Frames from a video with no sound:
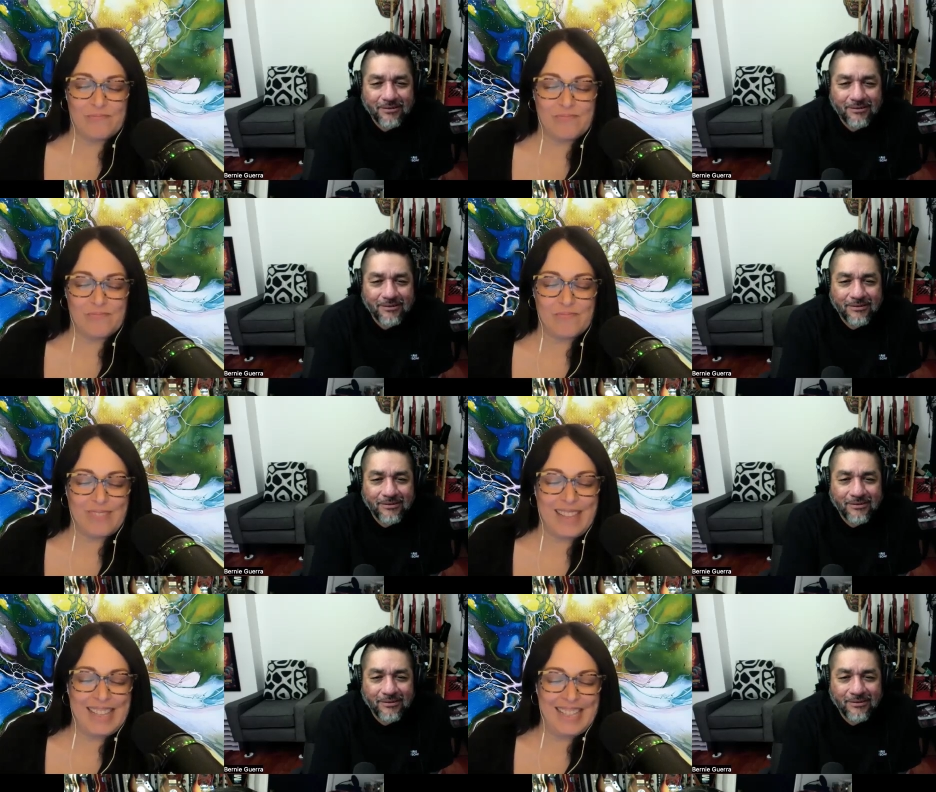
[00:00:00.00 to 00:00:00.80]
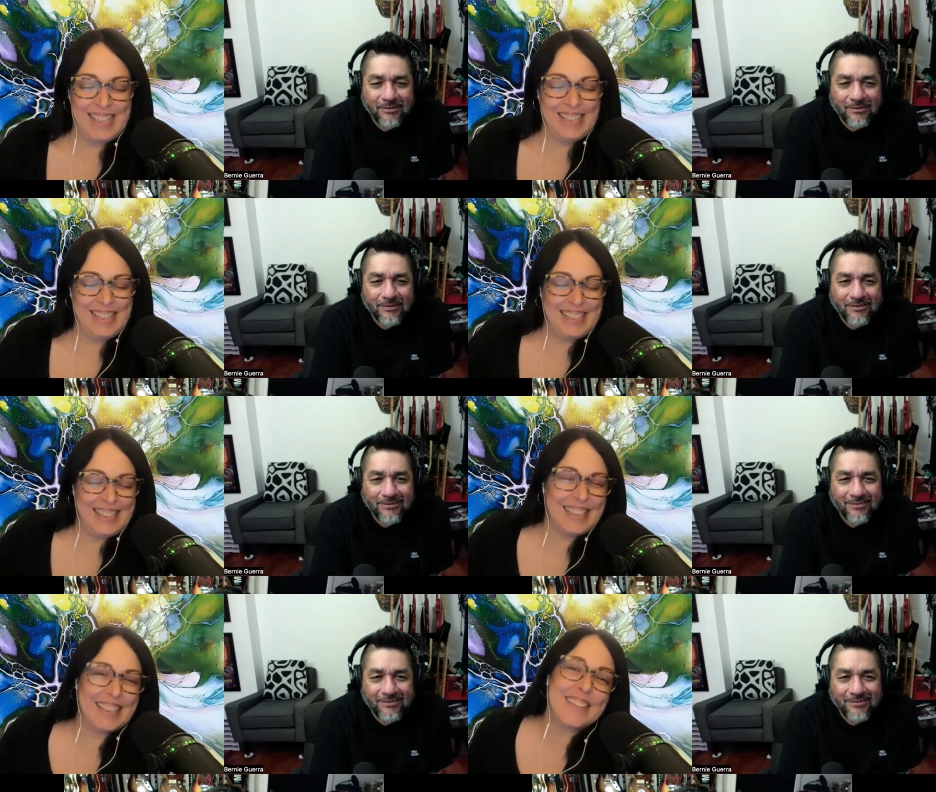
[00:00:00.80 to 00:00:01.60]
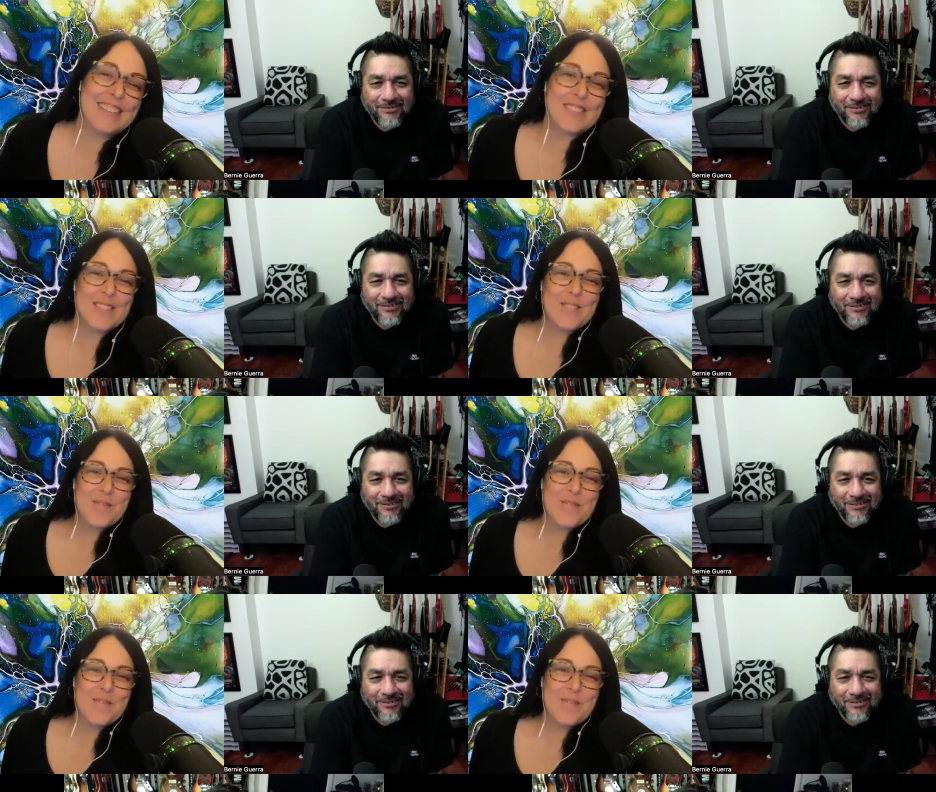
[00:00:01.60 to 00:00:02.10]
Nothing is said.